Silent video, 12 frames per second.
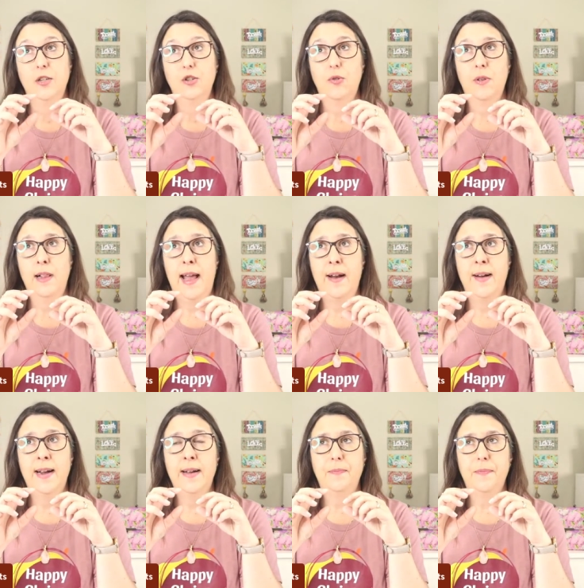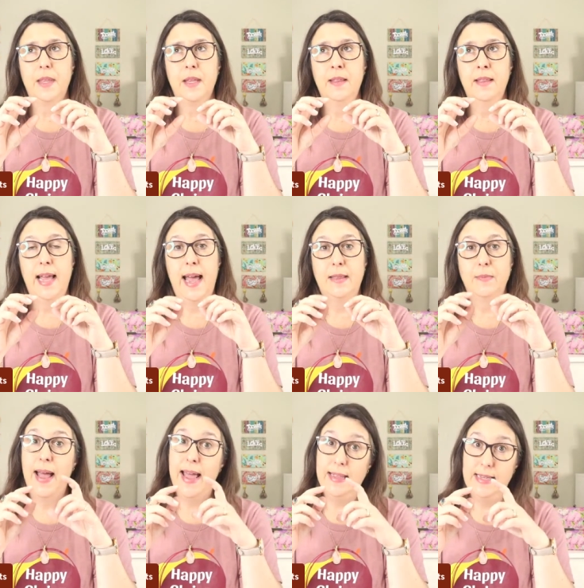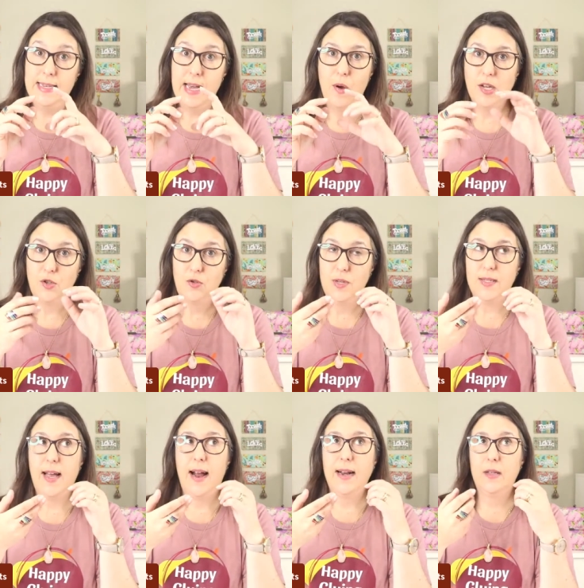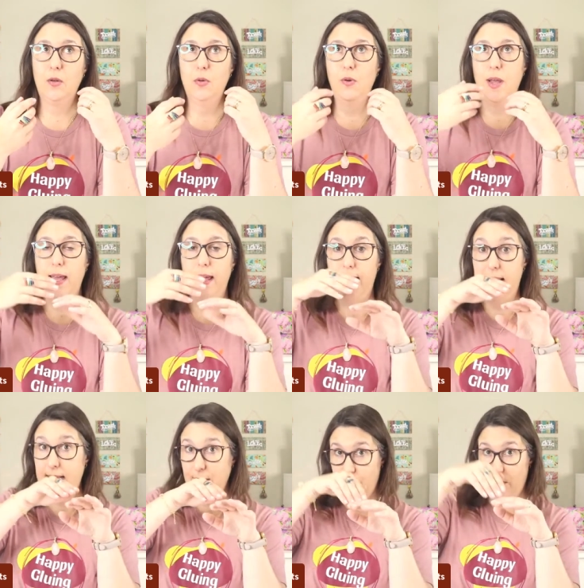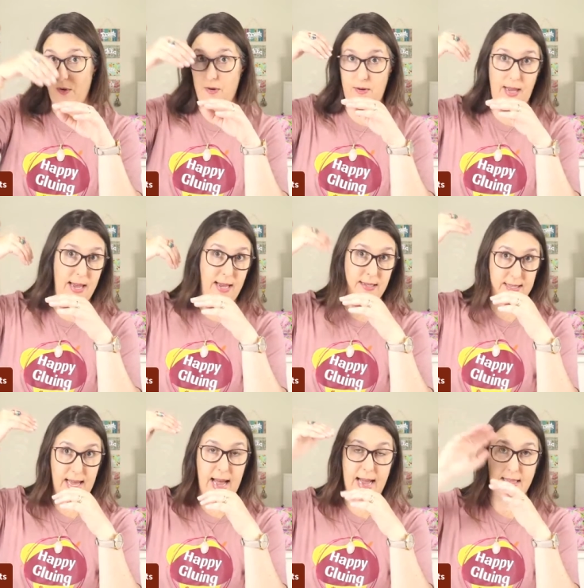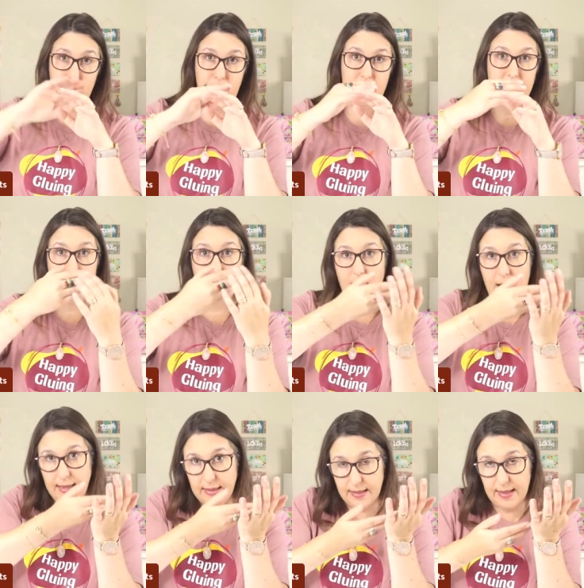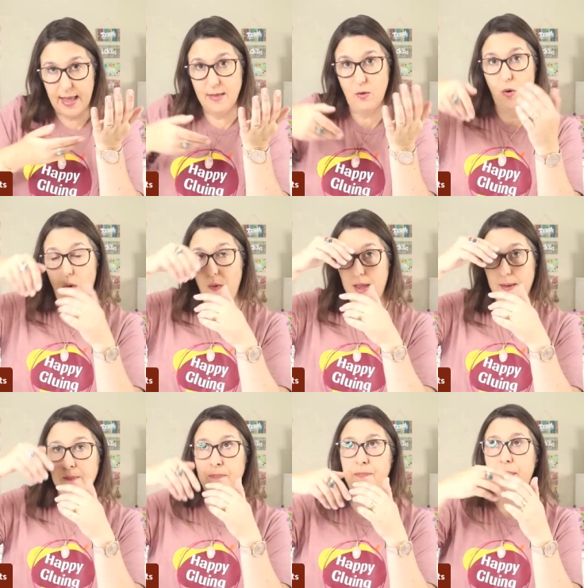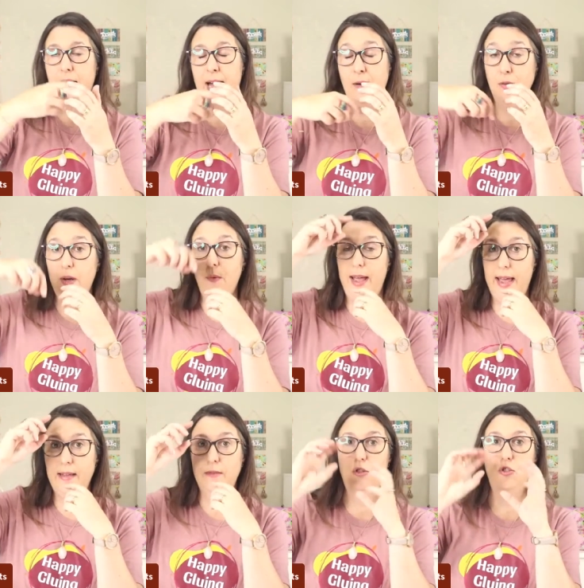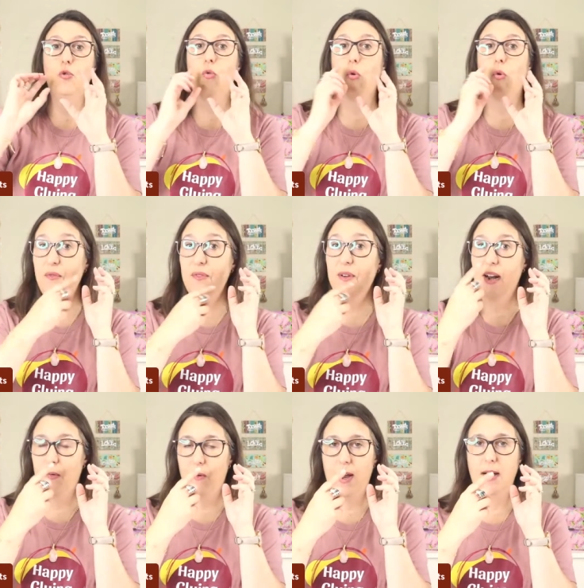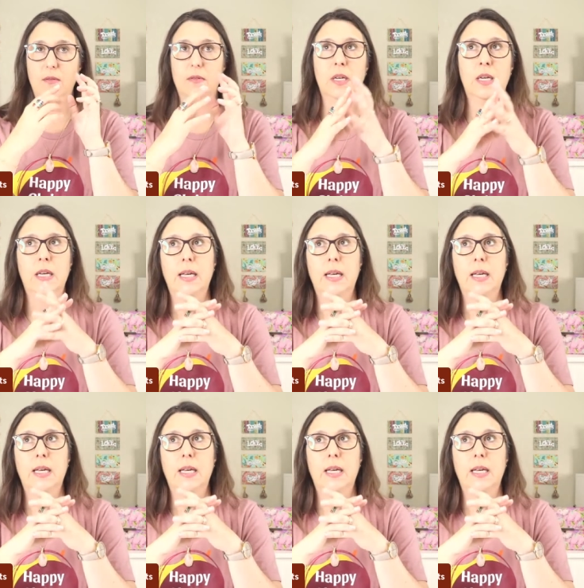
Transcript: to Clara, that my idea was to start gluing in for inside the piece, right? And then going all the way to cover around.